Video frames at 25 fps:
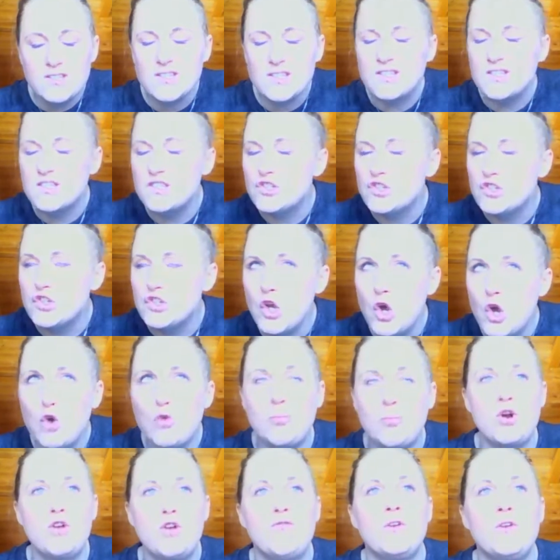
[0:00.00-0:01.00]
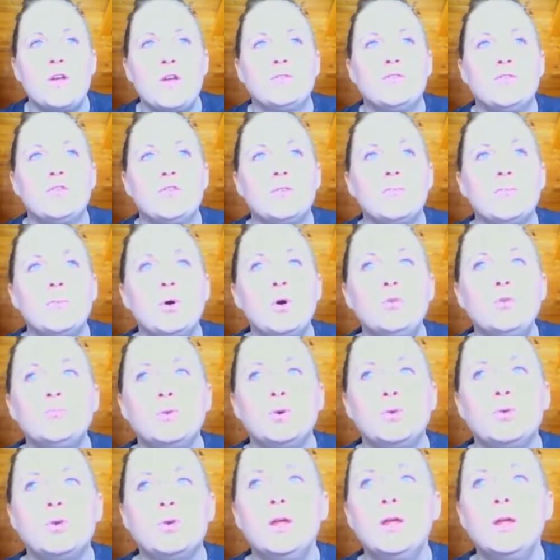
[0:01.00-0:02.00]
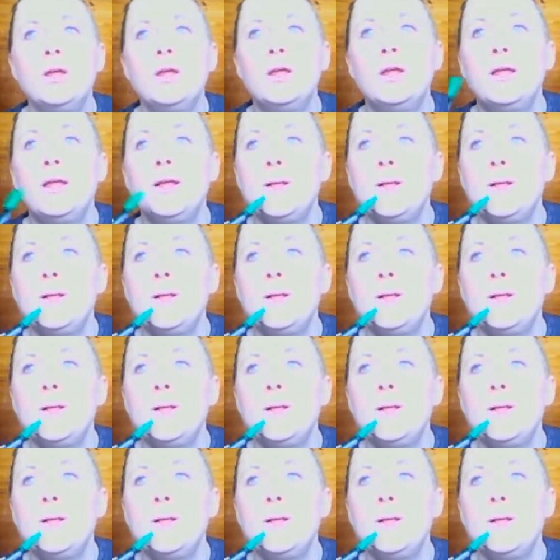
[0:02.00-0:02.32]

This is so perfect for the bone moon